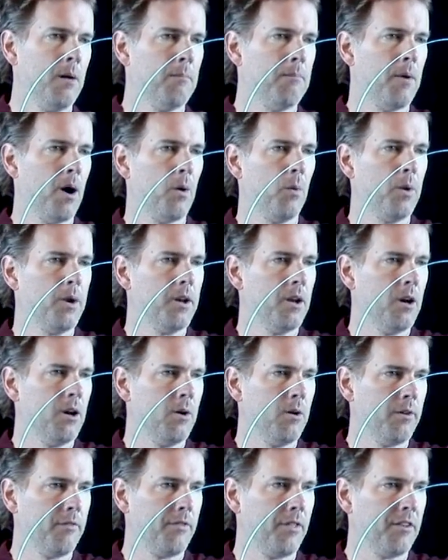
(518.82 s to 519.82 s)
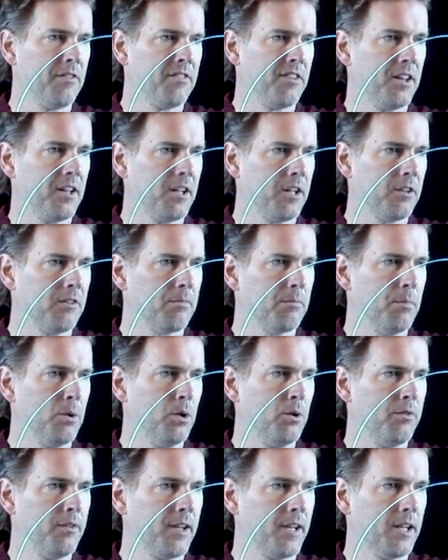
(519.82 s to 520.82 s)
But we know if this thing is
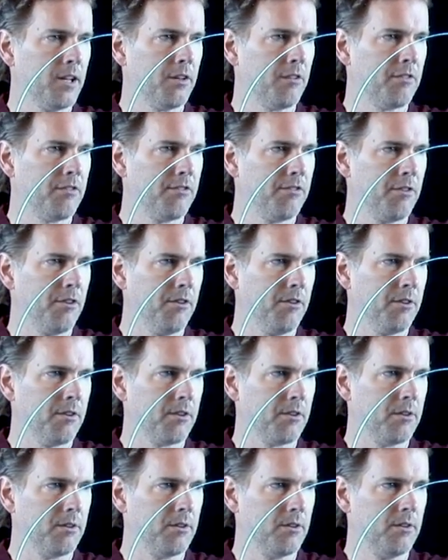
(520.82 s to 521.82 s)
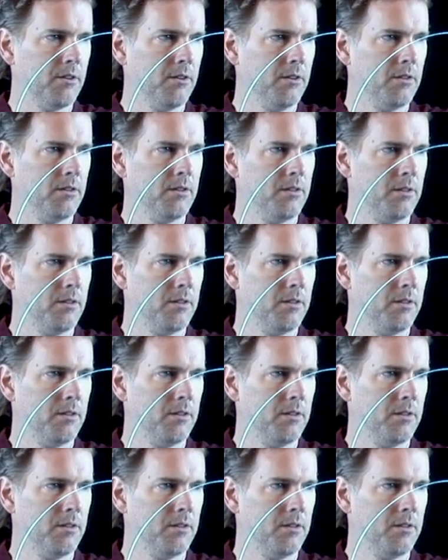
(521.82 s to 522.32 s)
moving in a circle,